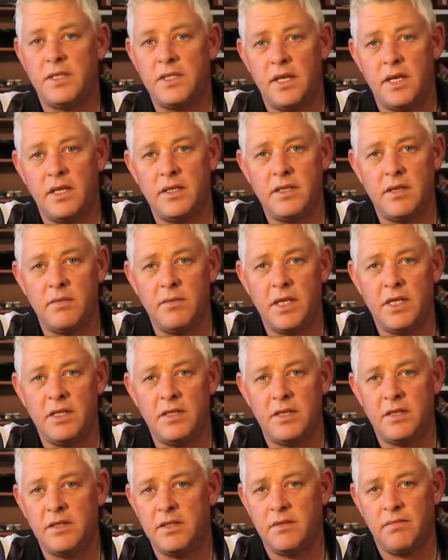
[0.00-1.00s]

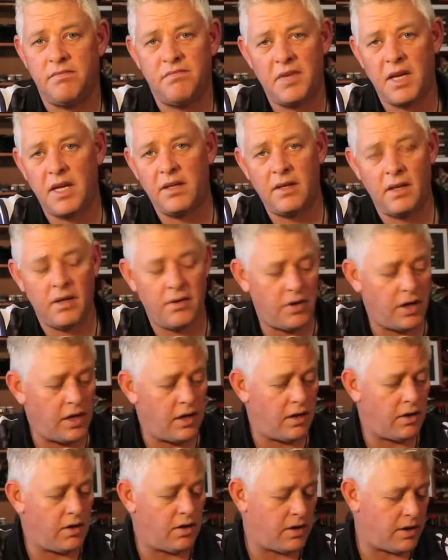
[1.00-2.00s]
centimeters, nothing
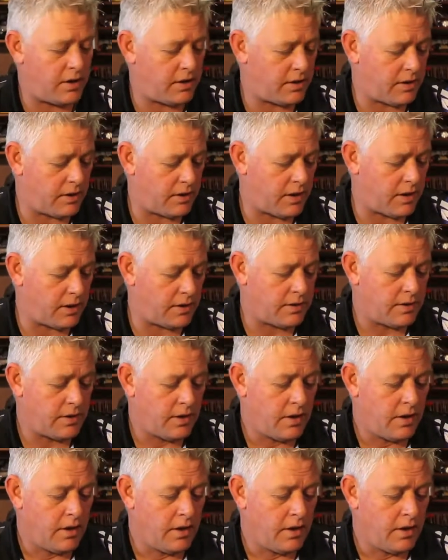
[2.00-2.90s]
really longer than that.